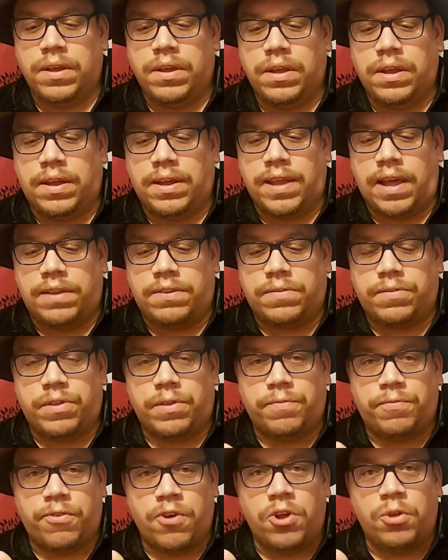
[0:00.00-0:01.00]
you can ask
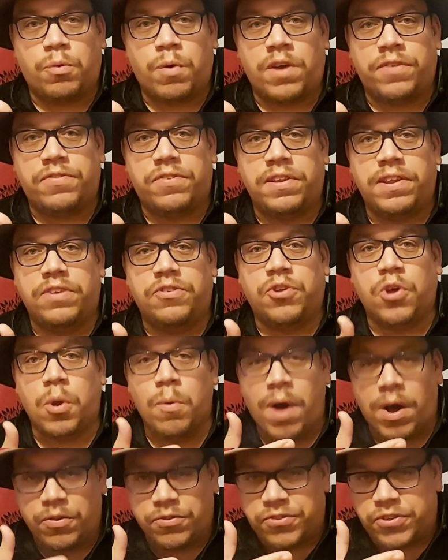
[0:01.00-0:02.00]
the first question is
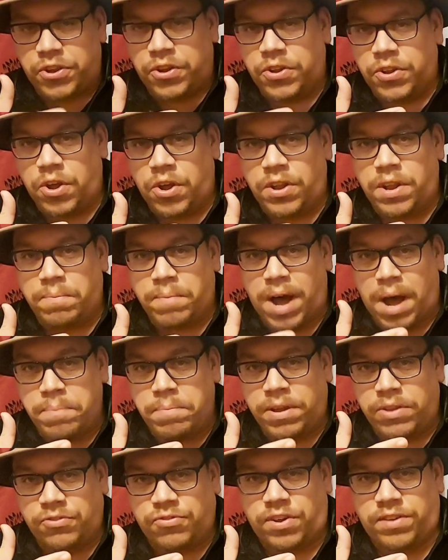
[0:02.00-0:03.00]
who else do you know that
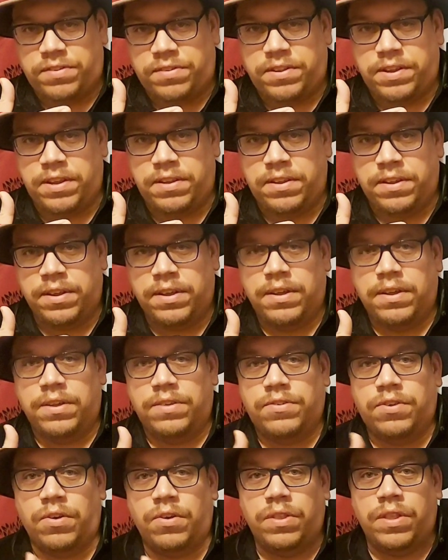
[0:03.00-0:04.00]
might be interested
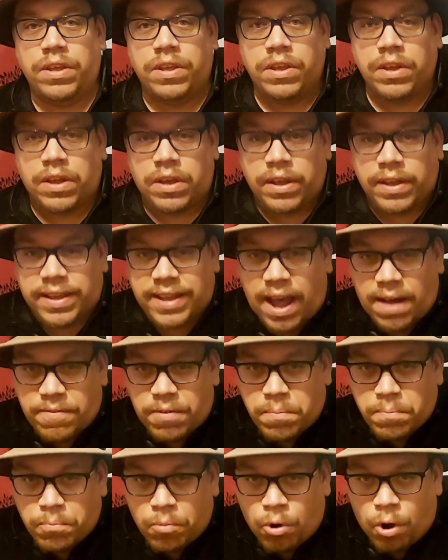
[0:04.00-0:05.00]
so that you can
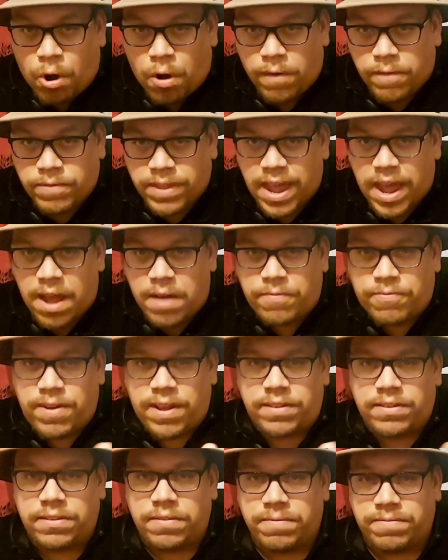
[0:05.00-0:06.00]
gather more of their
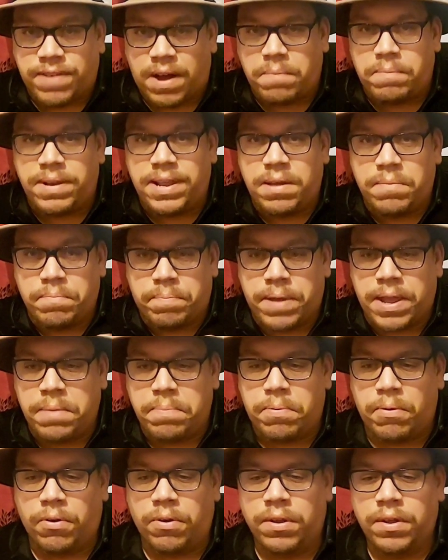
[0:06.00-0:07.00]
friends and family and
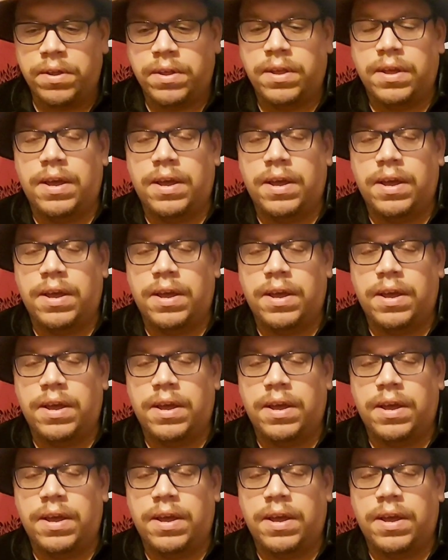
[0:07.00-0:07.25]
people